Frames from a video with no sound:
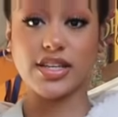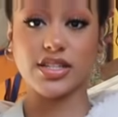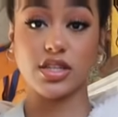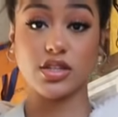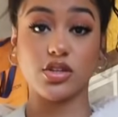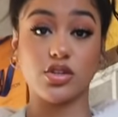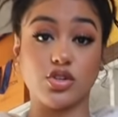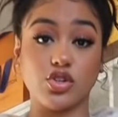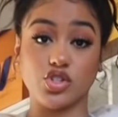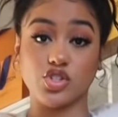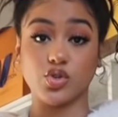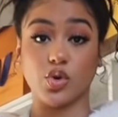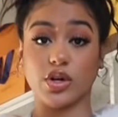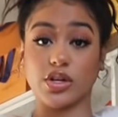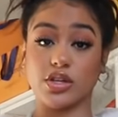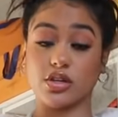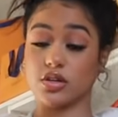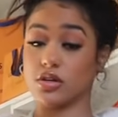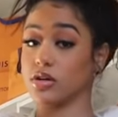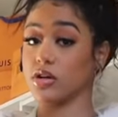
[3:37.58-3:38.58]
As a little
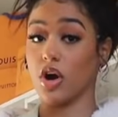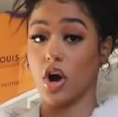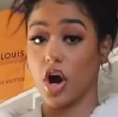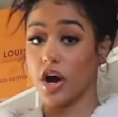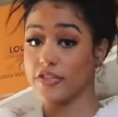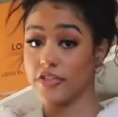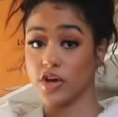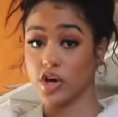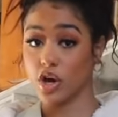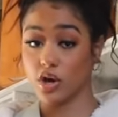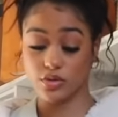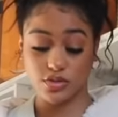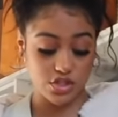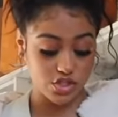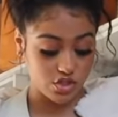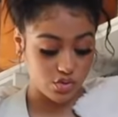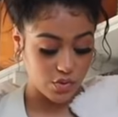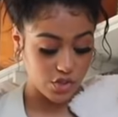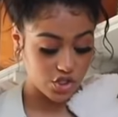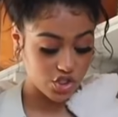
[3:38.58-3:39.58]
short, little on-the-go
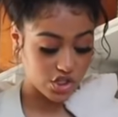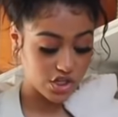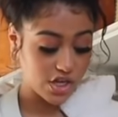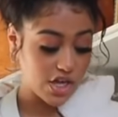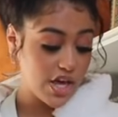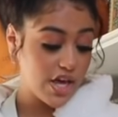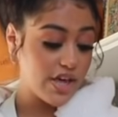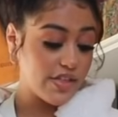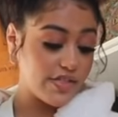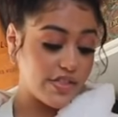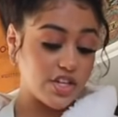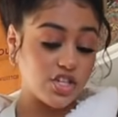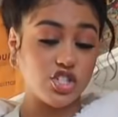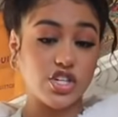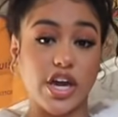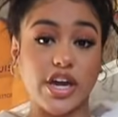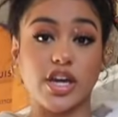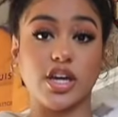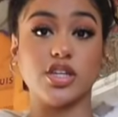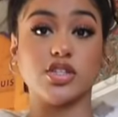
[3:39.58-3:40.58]
situation, this
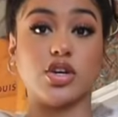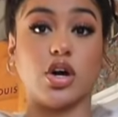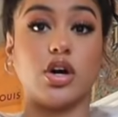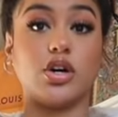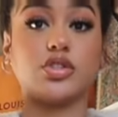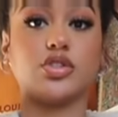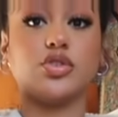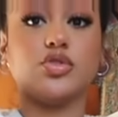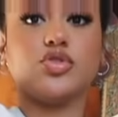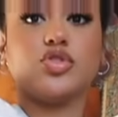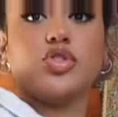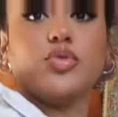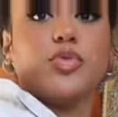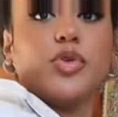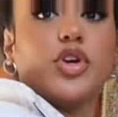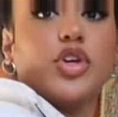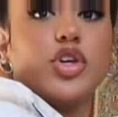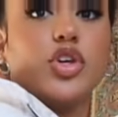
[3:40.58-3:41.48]
jacket is also super